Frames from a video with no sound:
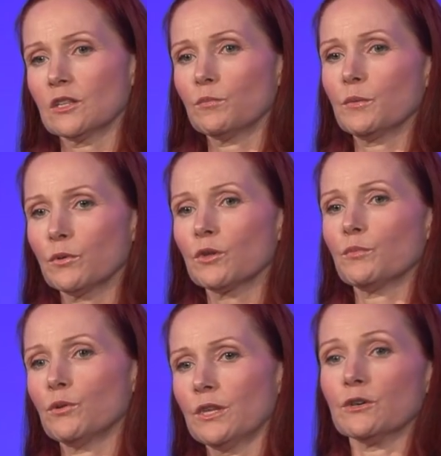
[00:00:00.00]
the people that
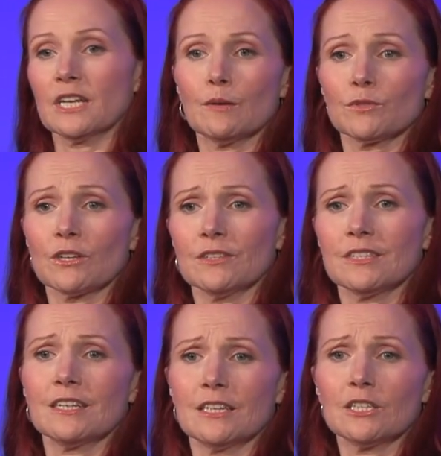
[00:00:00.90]
put their names on the
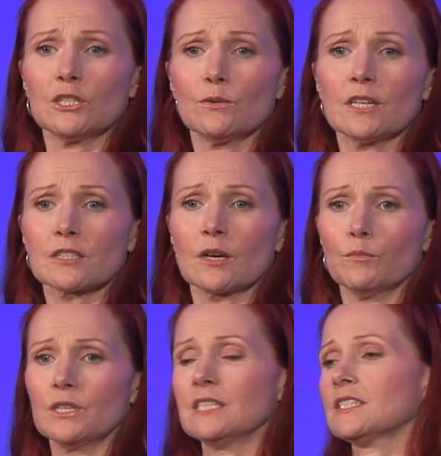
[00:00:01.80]
tin as US
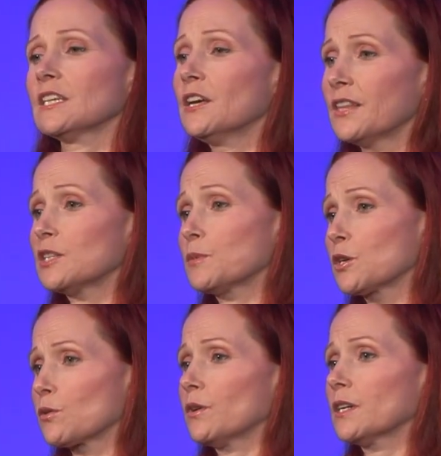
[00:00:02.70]
companies. That's been
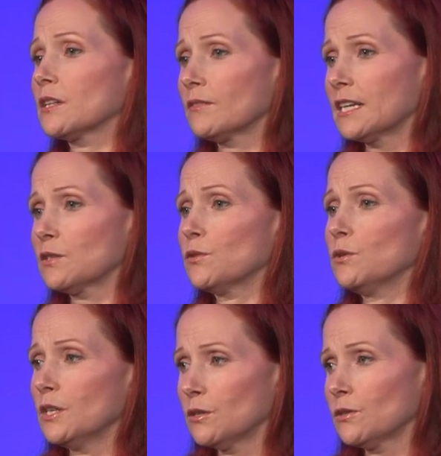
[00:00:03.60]
growing in the last few
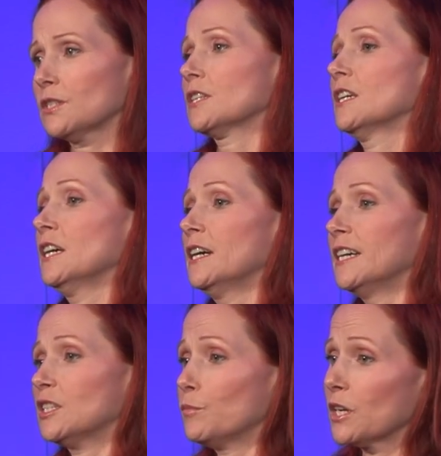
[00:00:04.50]
years.
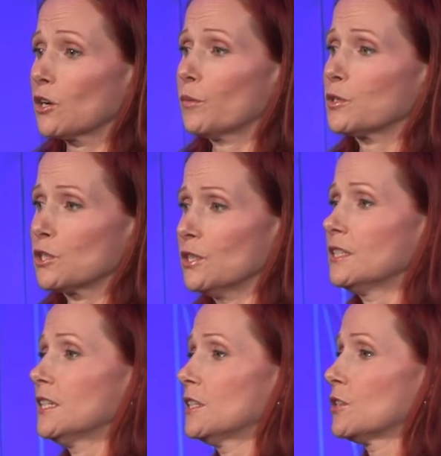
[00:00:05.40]
It's a big
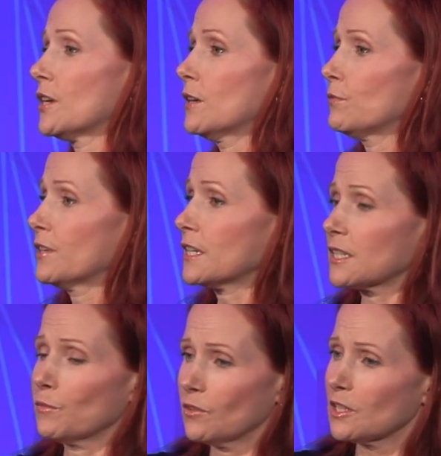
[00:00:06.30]
opportunity to try and fix
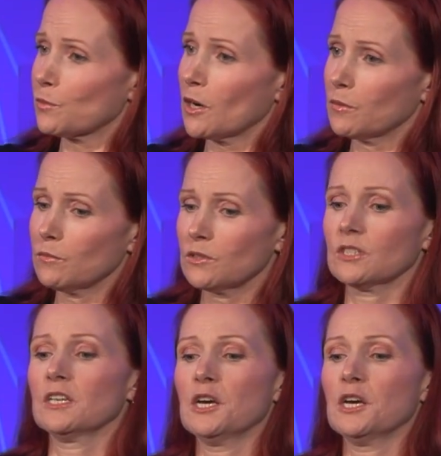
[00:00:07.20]
some of these problems.